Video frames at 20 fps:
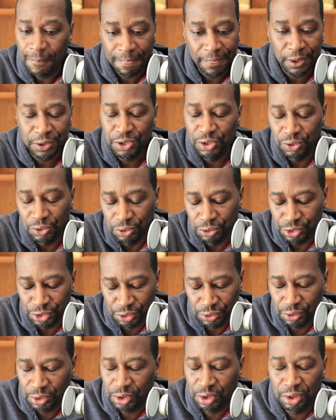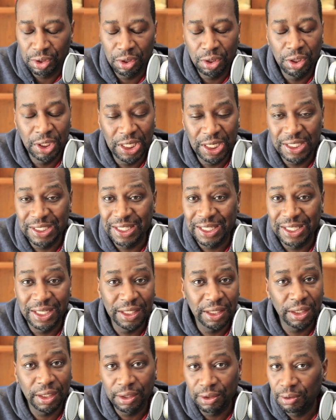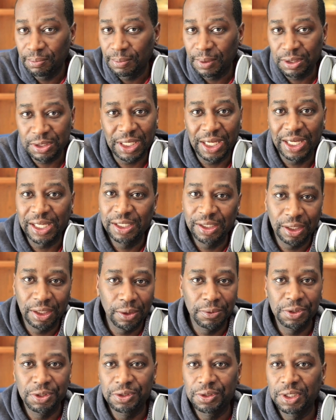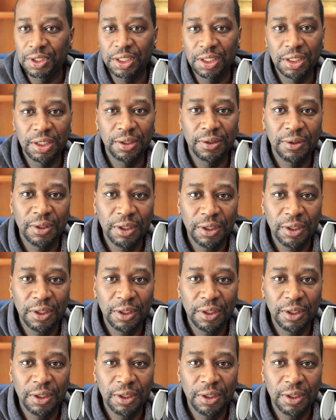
The tools you need to get there, you most likely know what you need.